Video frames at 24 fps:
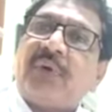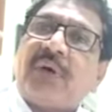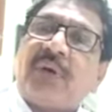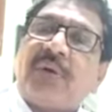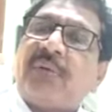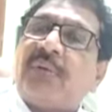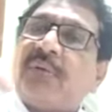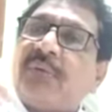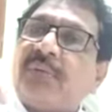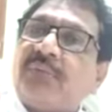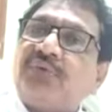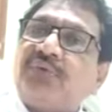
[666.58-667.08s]

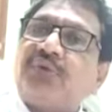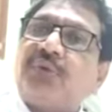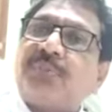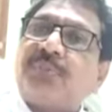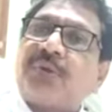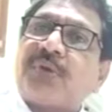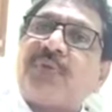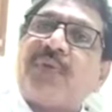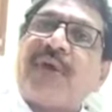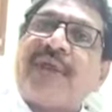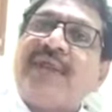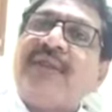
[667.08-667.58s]
to
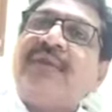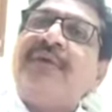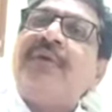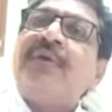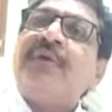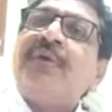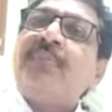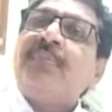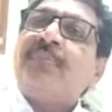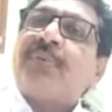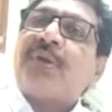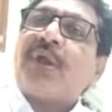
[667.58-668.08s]
provide
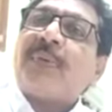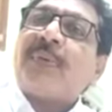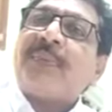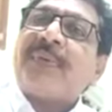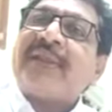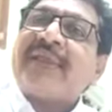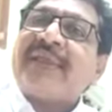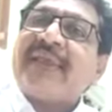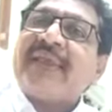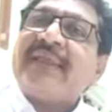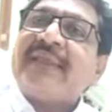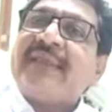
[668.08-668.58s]
proper
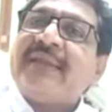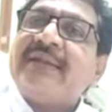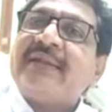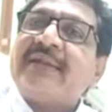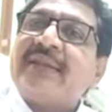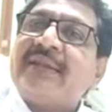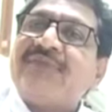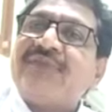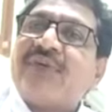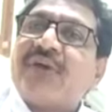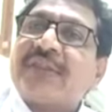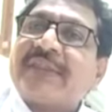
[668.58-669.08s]
air
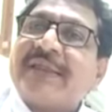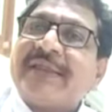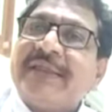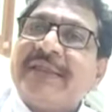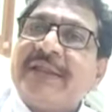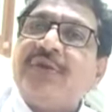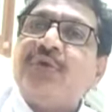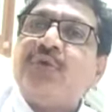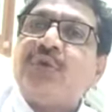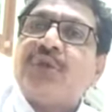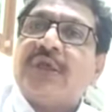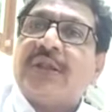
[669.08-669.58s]
entry for the
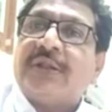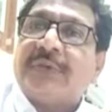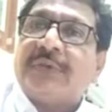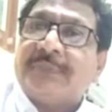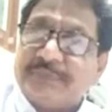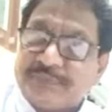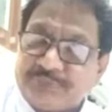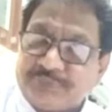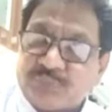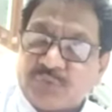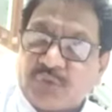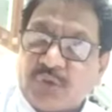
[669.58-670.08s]
individual.
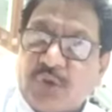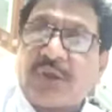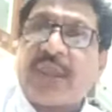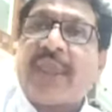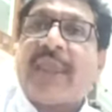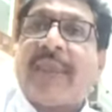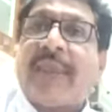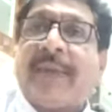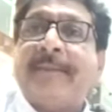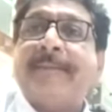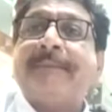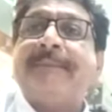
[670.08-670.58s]

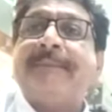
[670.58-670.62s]
Okay.